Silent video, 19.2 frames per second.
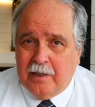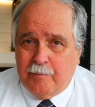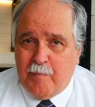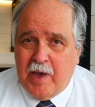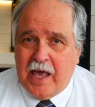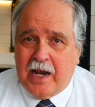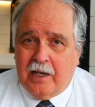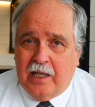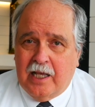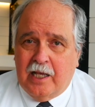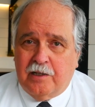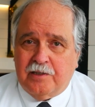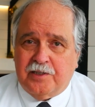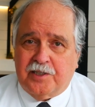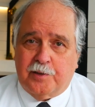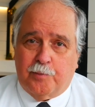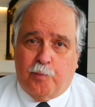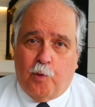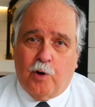mental health
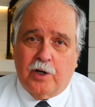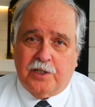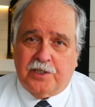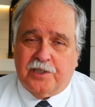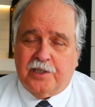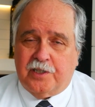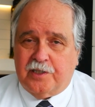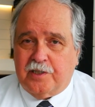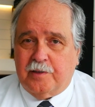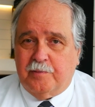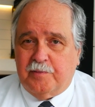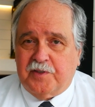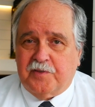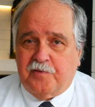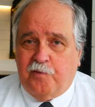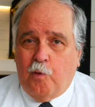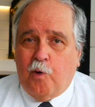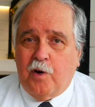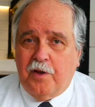support
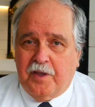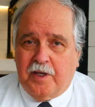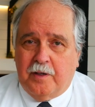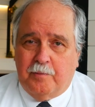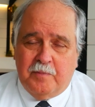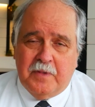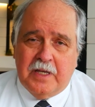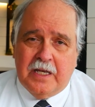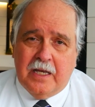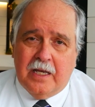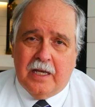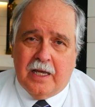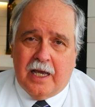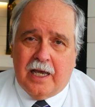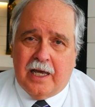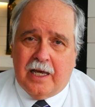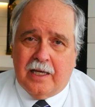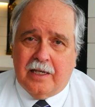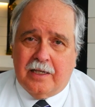systems for them.
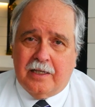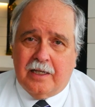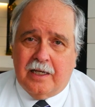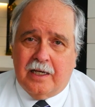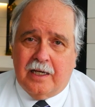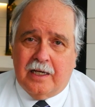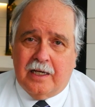And